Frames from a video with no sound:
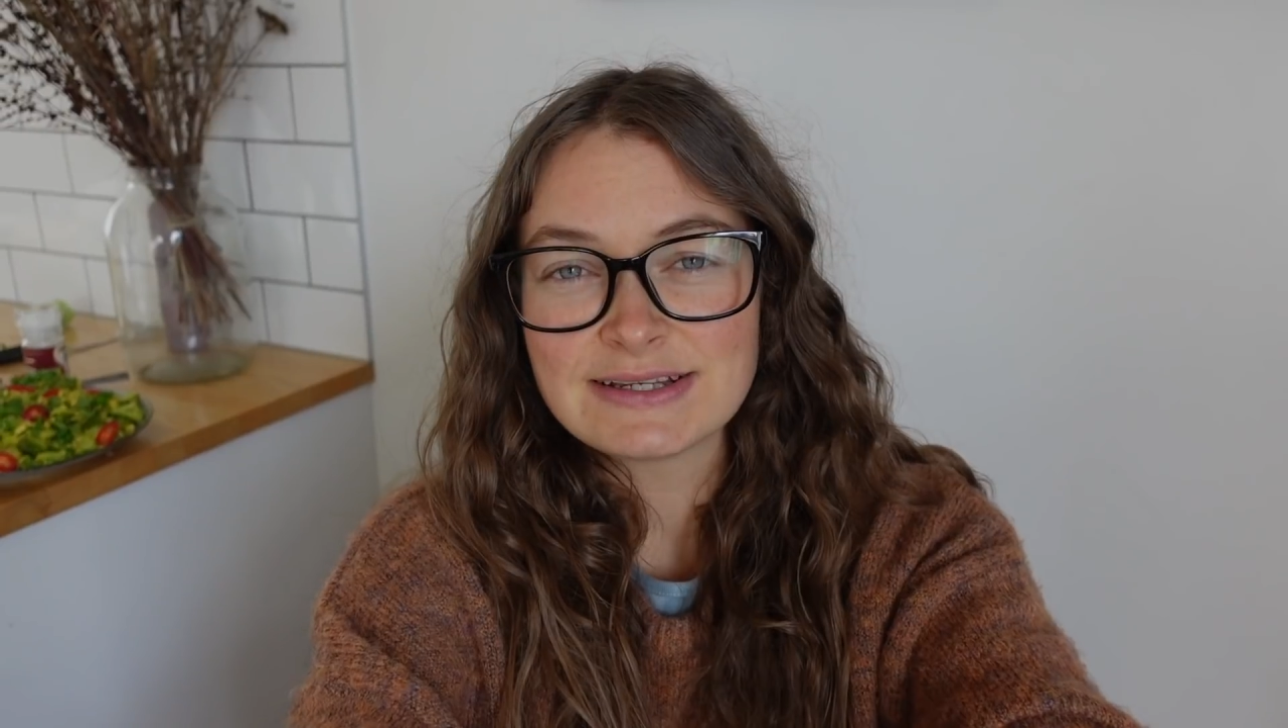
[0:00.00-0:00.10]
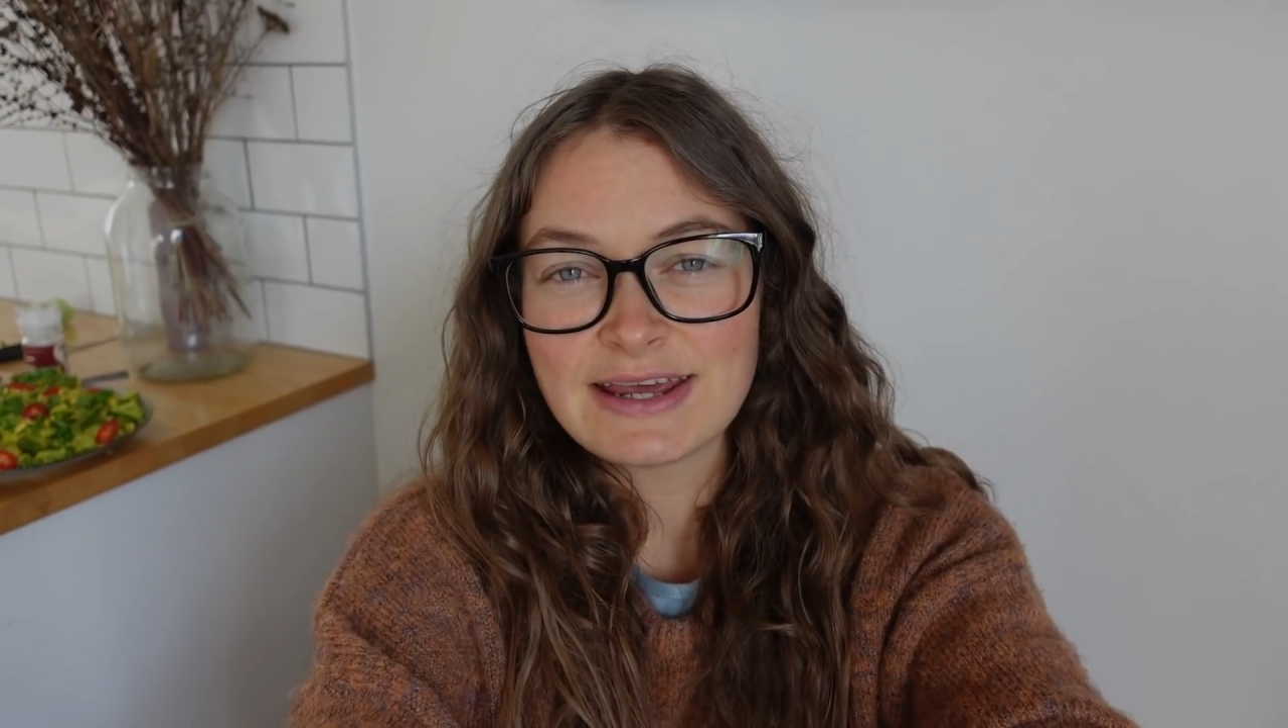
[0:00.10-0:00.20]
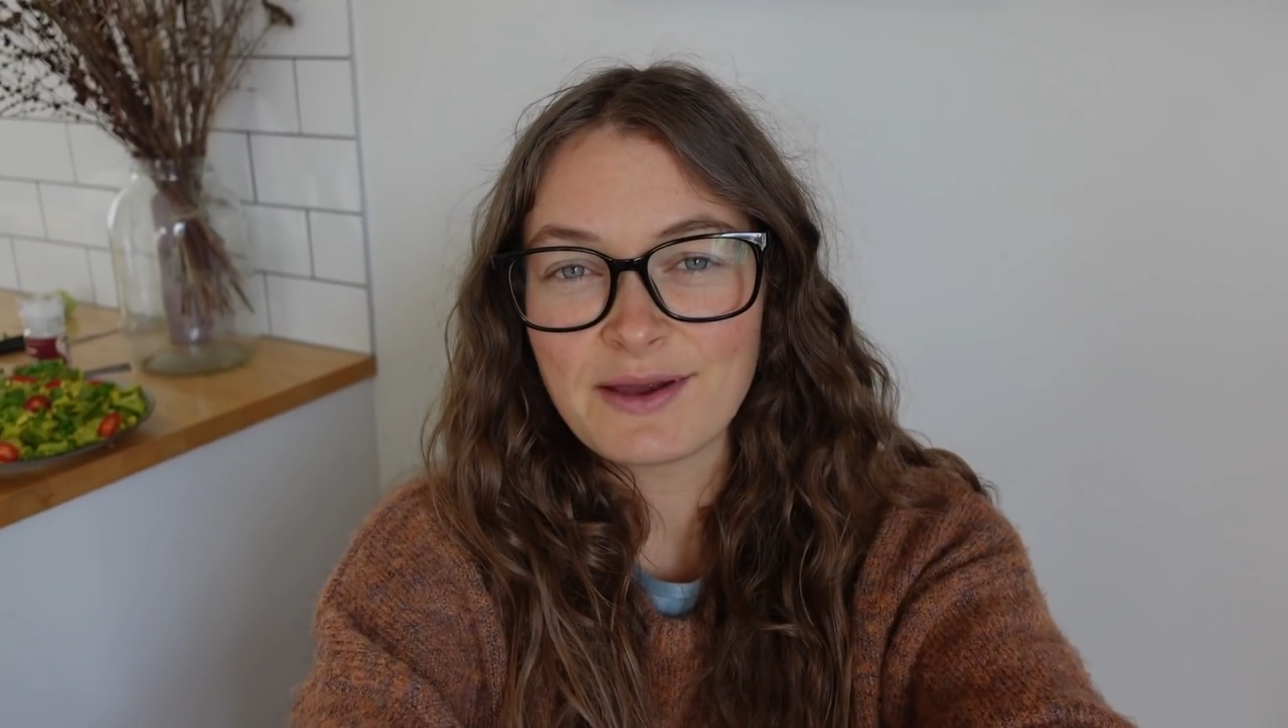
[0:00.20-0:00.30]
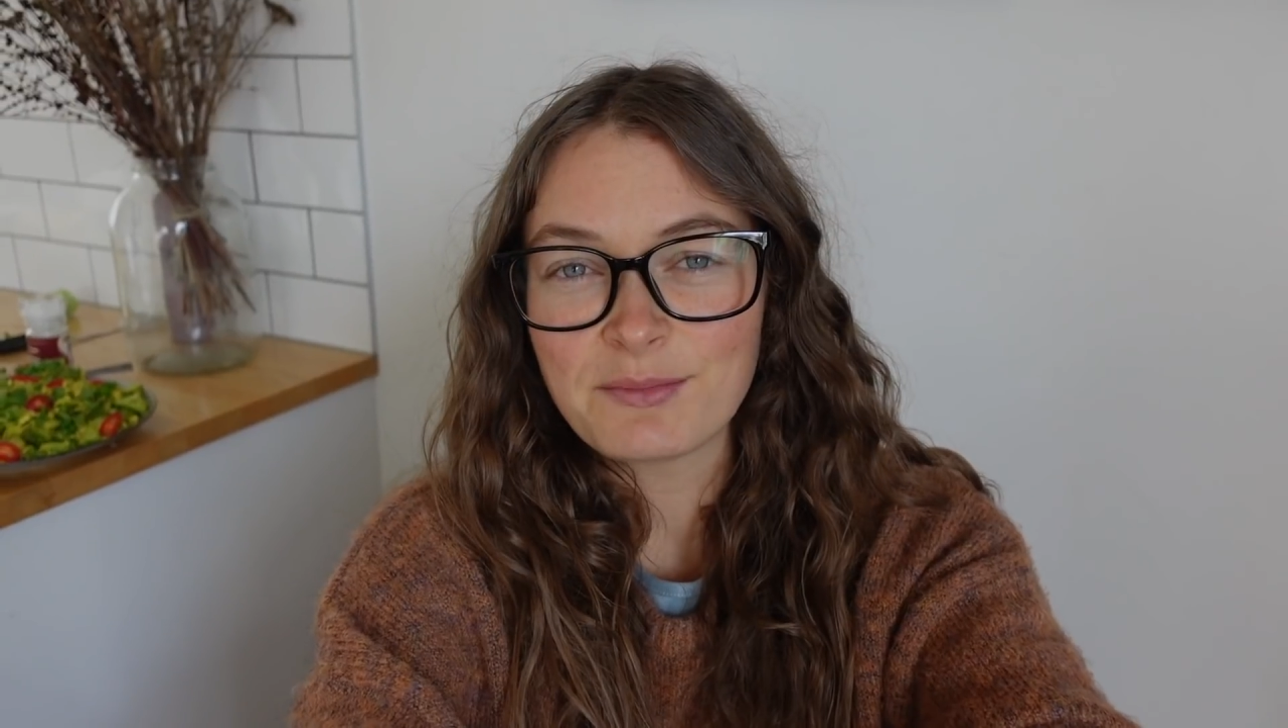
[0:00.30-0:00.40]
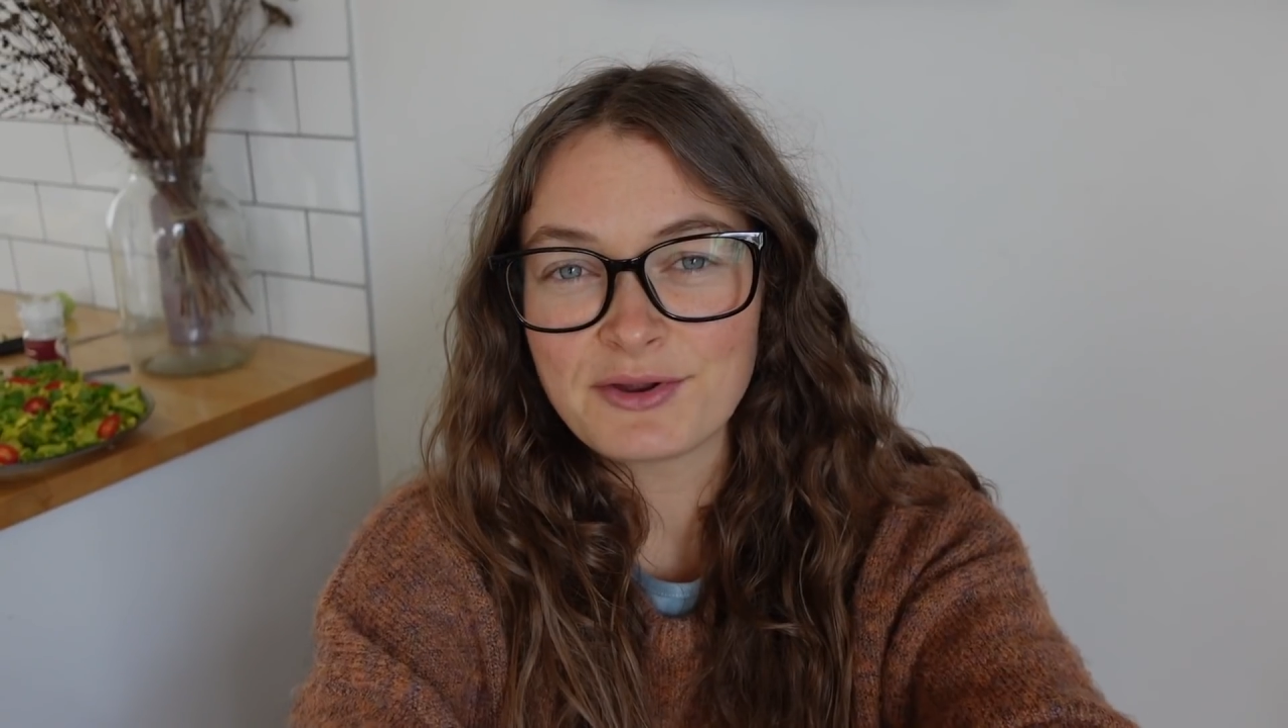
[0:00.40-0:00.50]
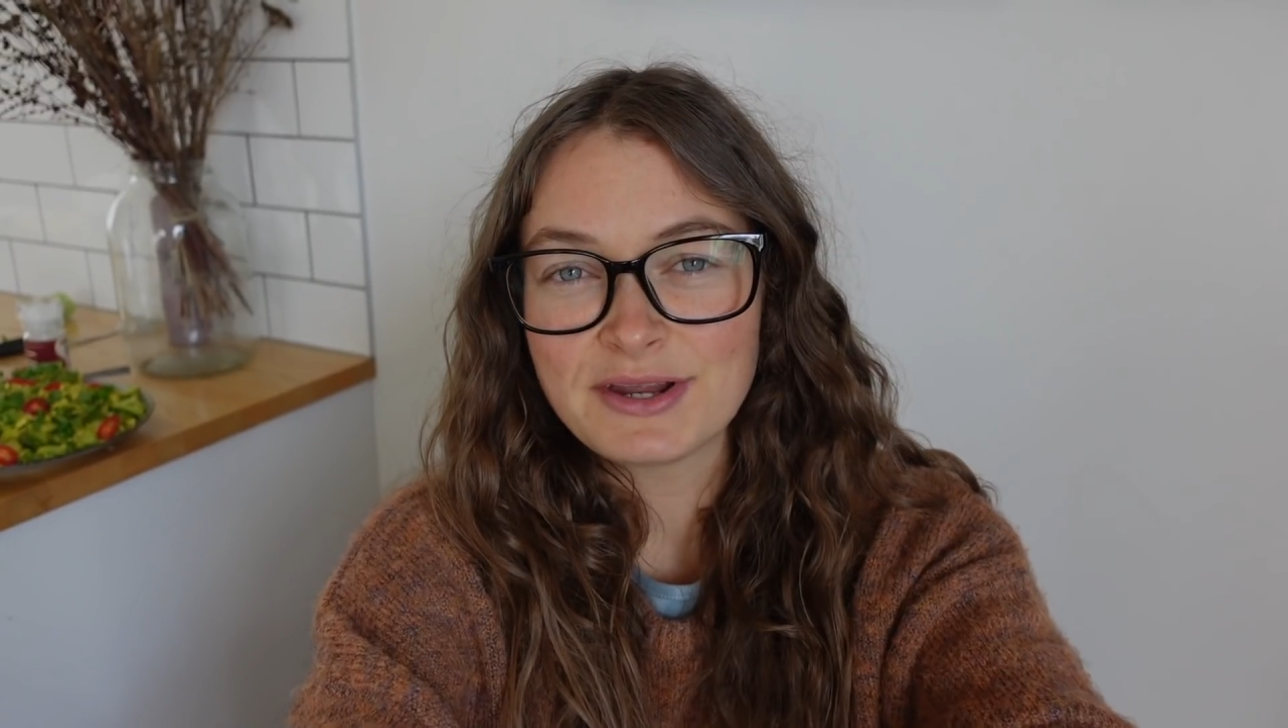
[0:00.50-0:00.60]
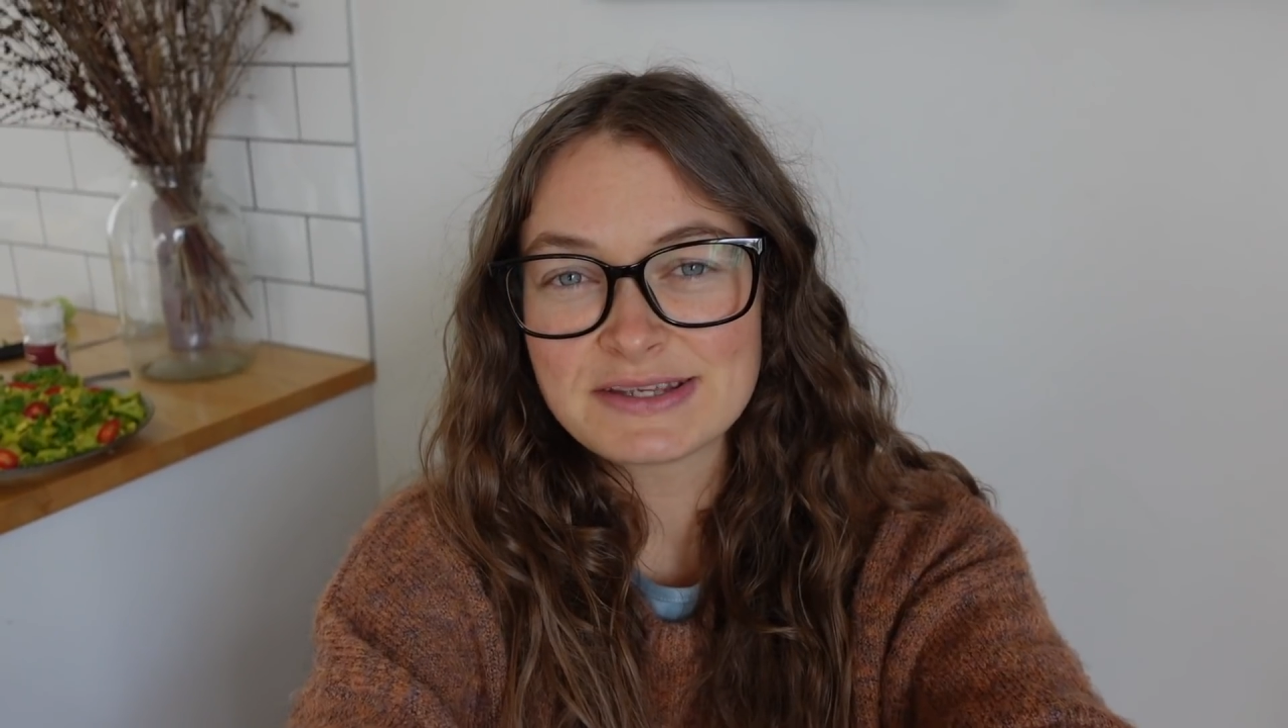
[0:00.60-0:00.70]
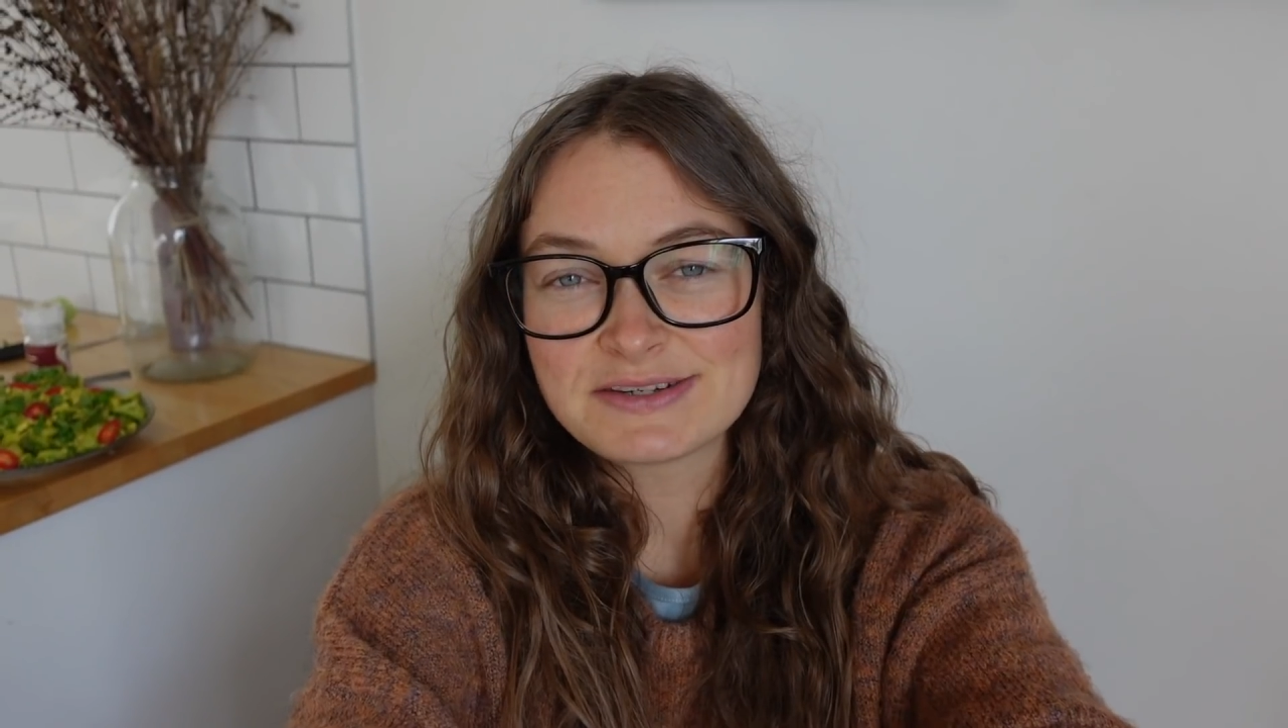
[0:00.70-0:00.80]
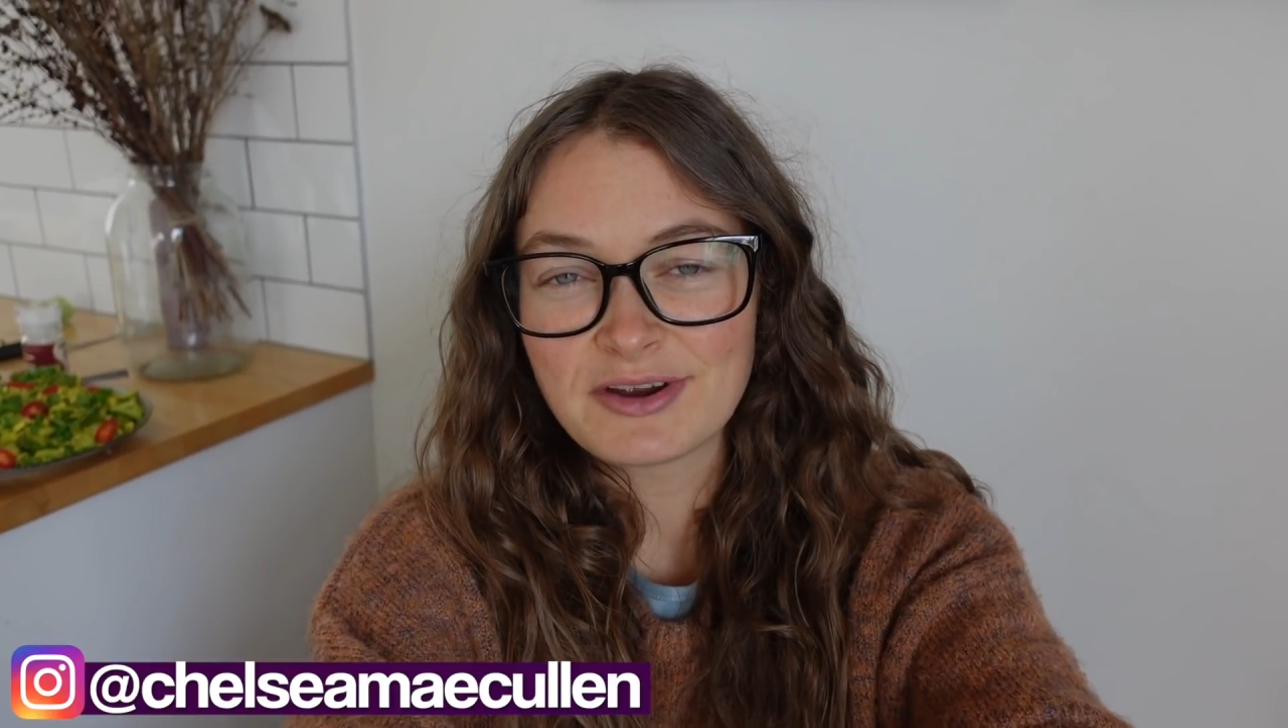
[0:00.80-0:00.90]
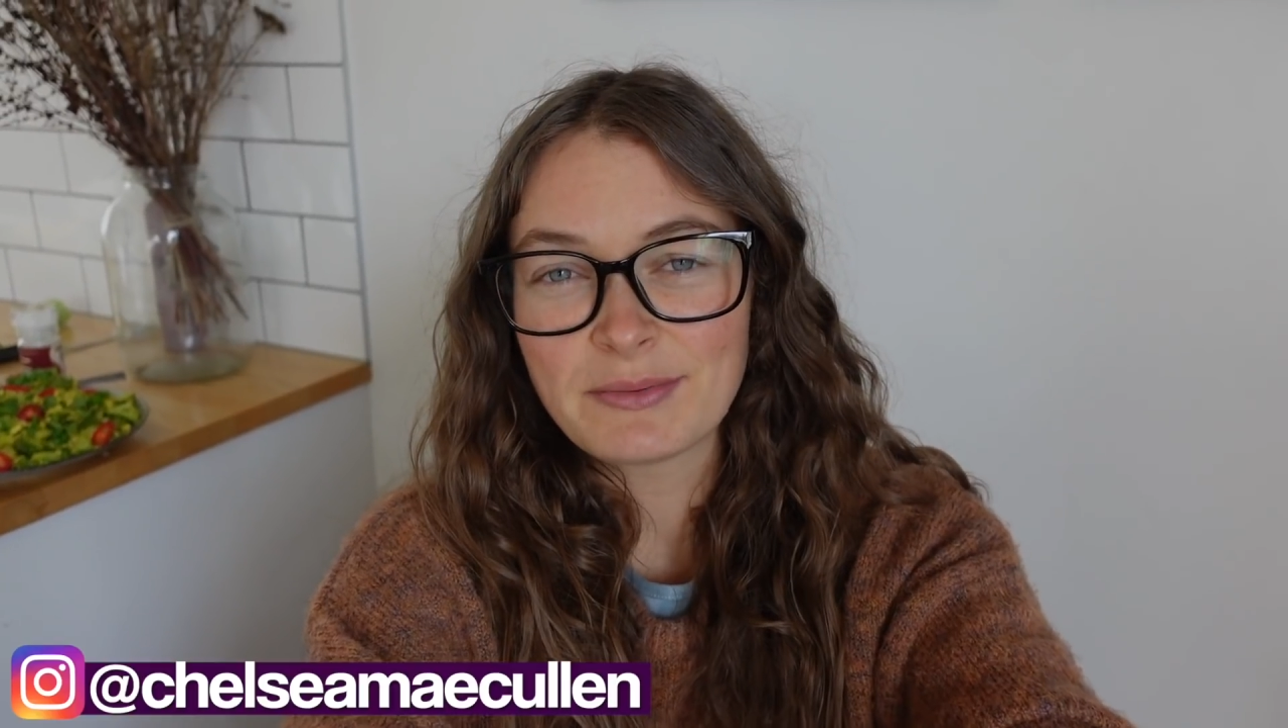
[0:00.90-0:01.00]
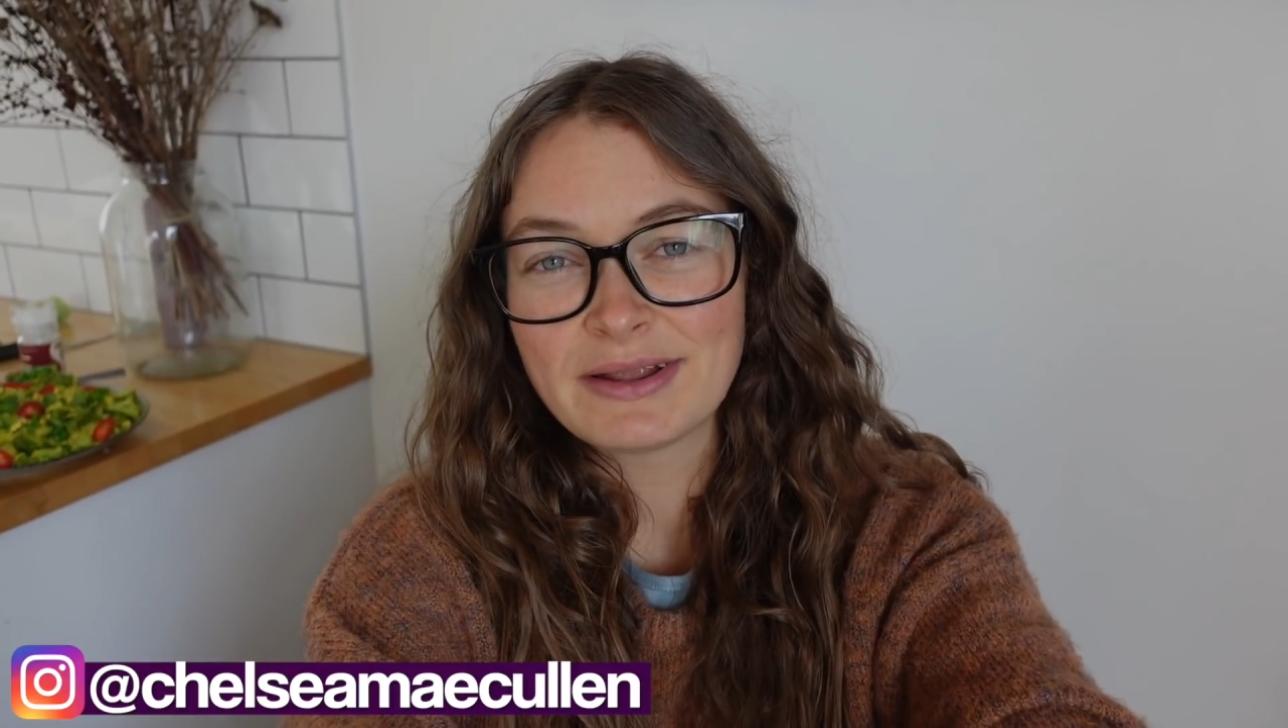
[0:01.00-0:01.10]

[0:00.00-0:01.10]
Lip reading: to tag me on Instagram.